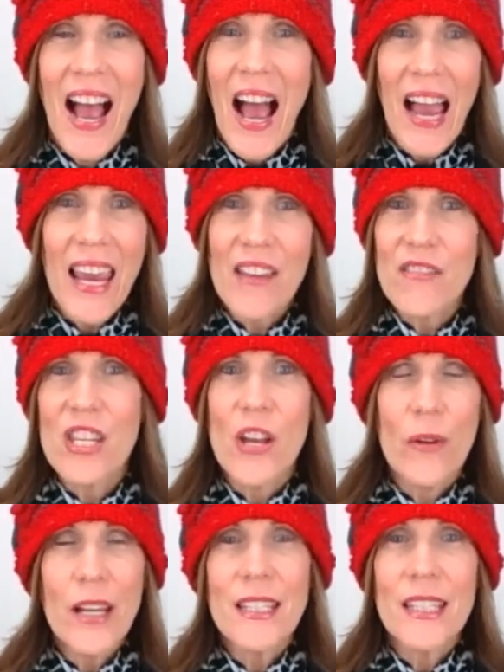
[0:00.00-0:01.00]
I have
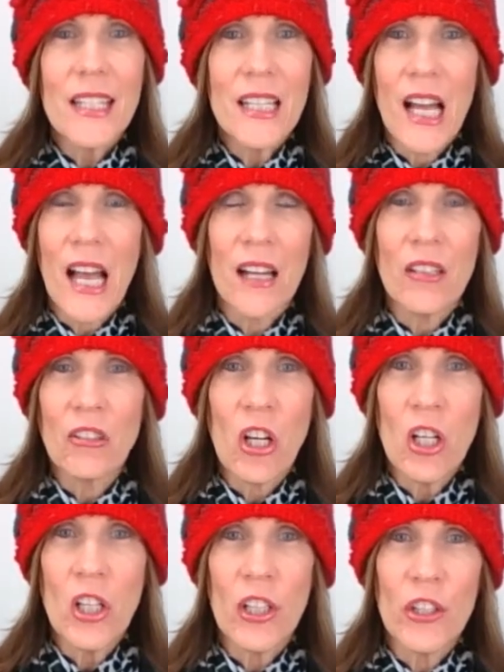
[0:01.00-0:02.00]
no idea how
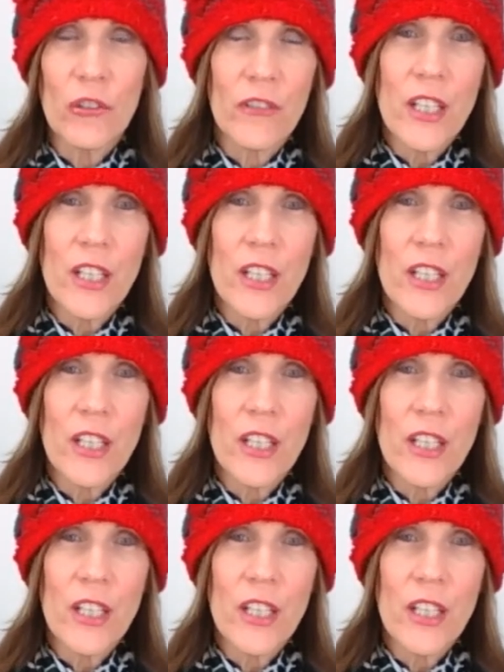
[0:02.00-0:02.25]
long your